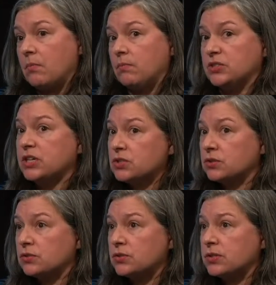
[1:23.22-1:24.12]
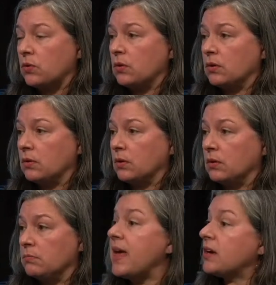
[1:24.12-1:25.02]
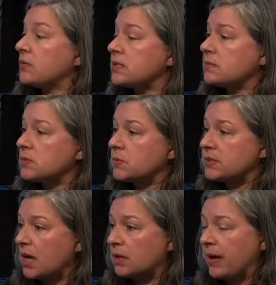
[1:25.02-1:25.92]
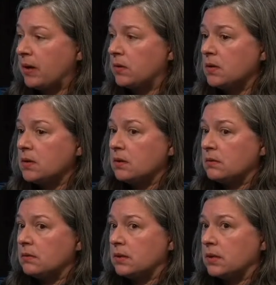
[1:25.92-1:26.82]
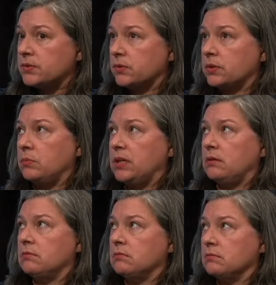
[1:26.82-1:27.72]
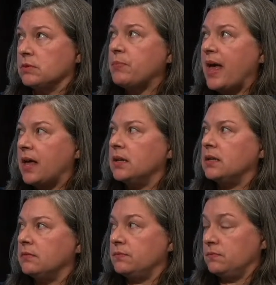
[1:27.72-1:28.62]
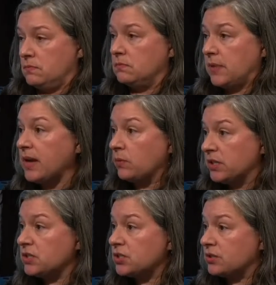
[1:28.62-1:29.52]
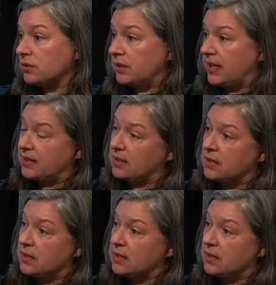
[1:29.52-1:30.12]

gestures or mannerisms we talk about. It also can be repetitive language, like